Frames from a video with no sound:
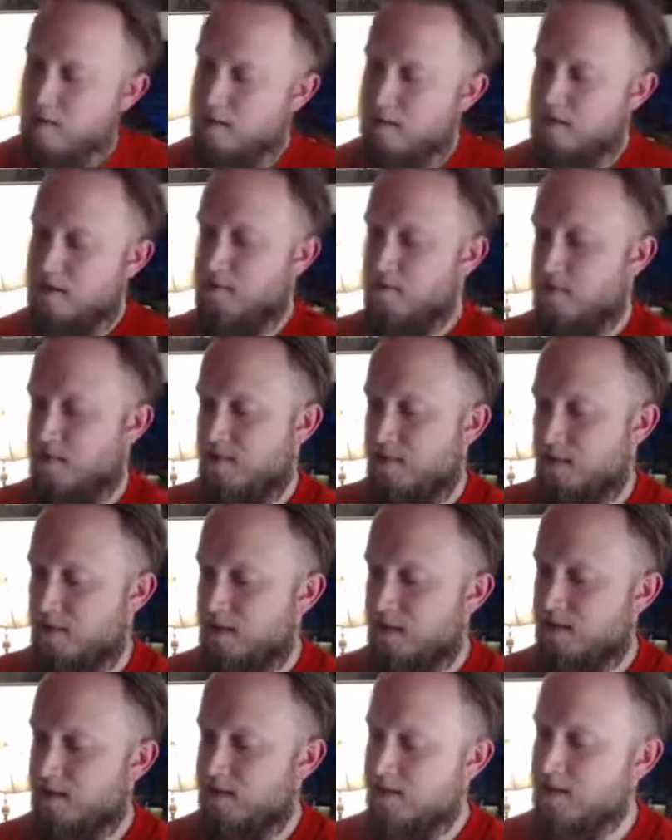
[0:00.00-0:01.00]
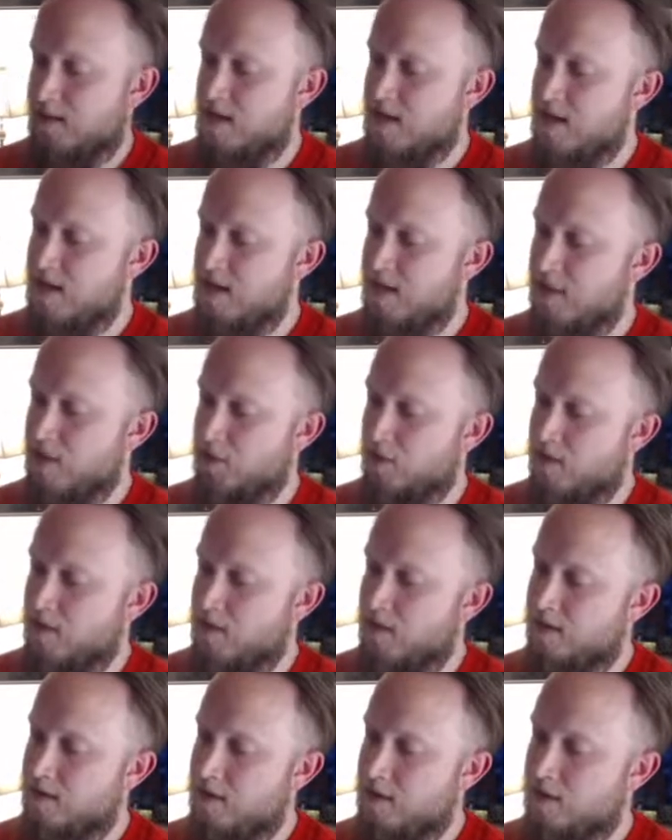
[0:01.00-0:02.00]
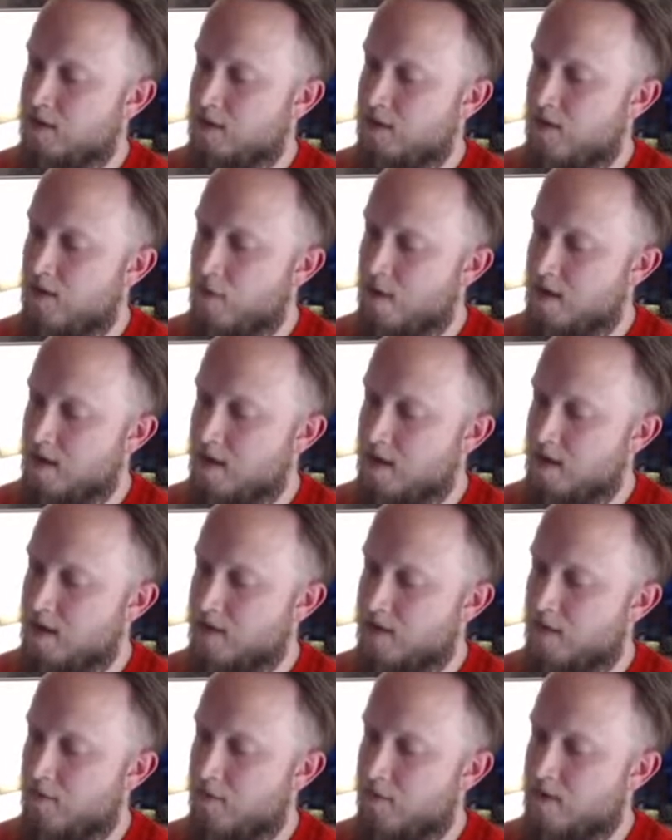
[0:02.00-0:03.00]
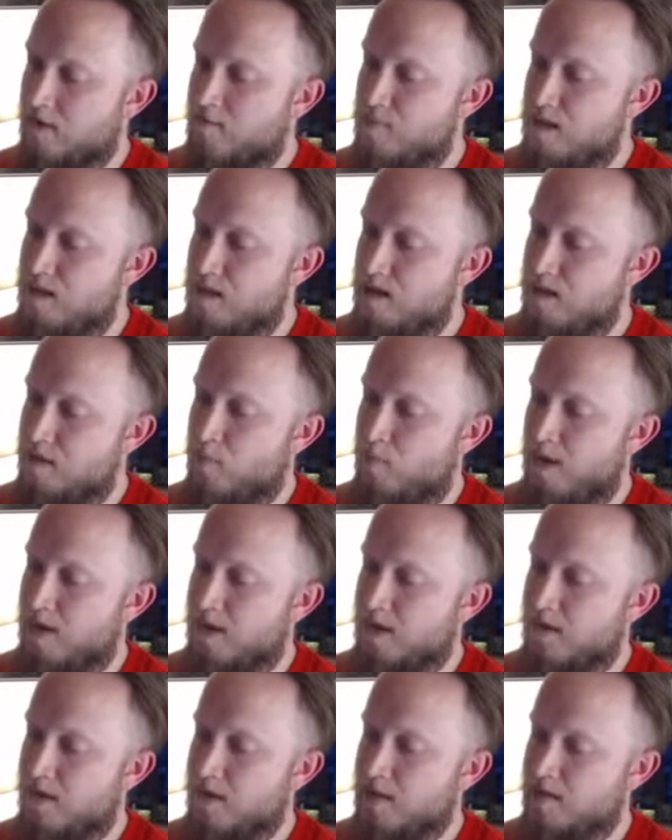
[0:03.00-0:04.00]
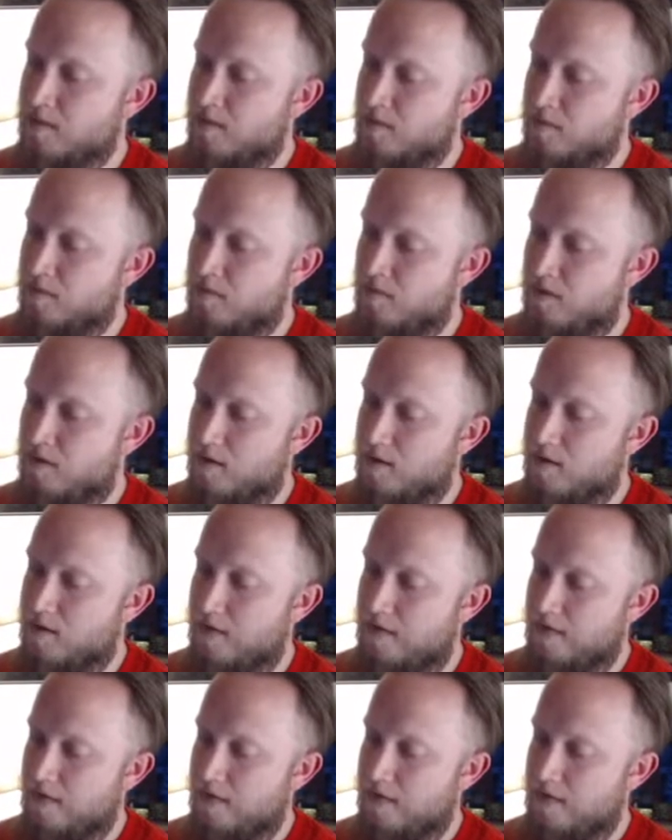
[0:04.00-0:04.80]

Number 6, it's an easy choice. It is always going to be White Lantern Corps.